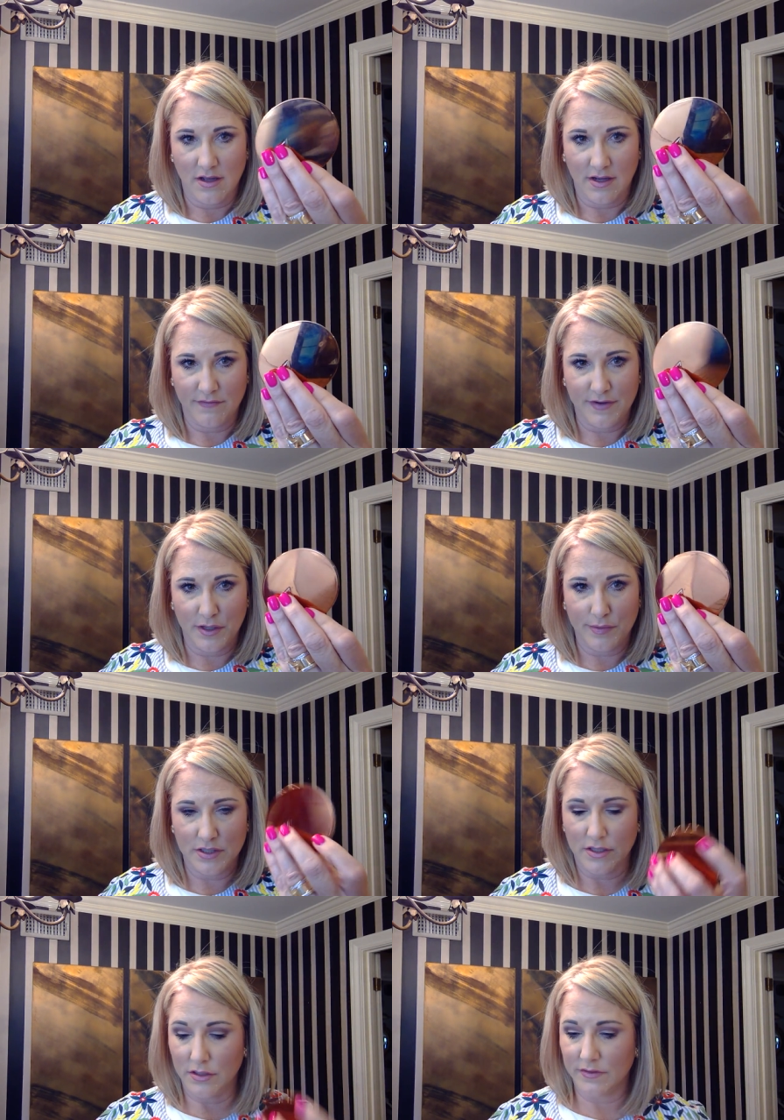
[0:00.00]
Got
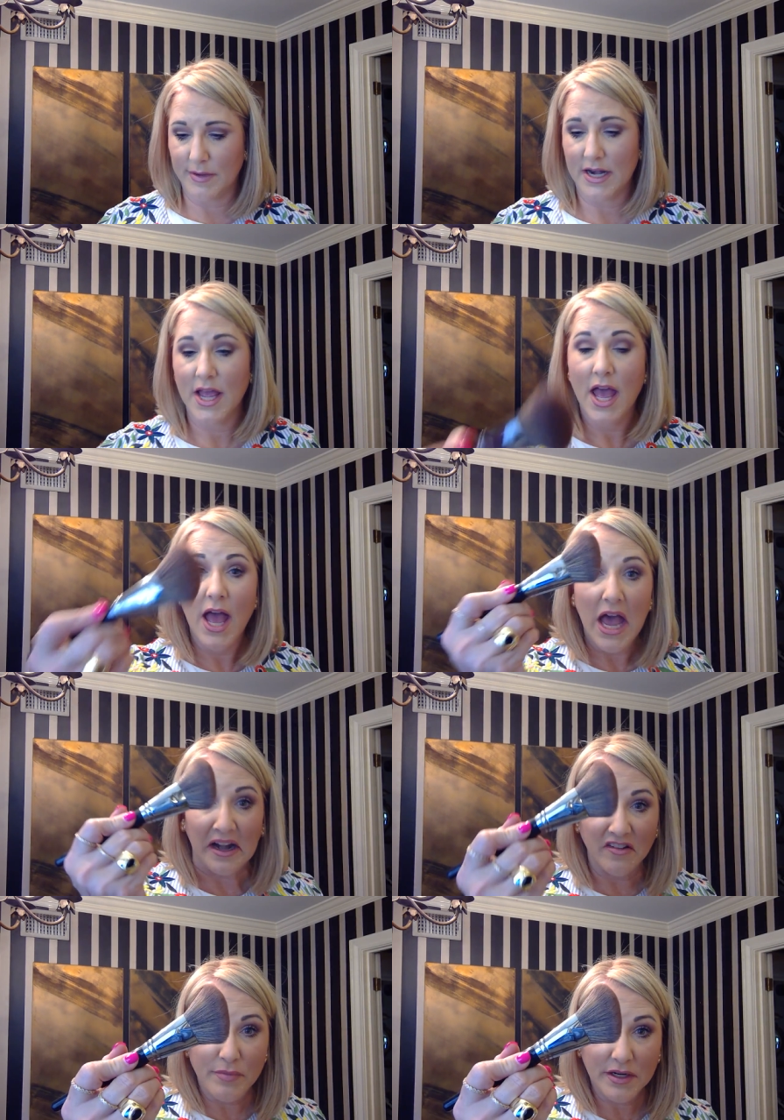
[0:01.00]
fingerprints all over mine.
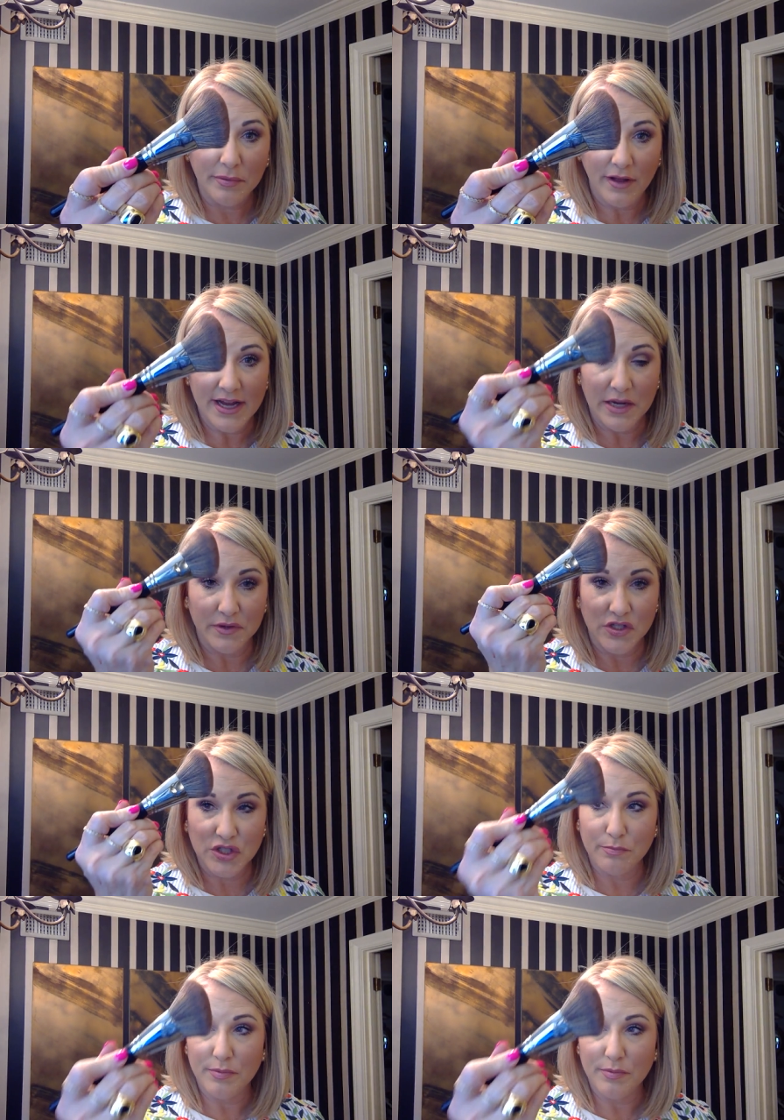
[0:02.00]
And I've been applying it with this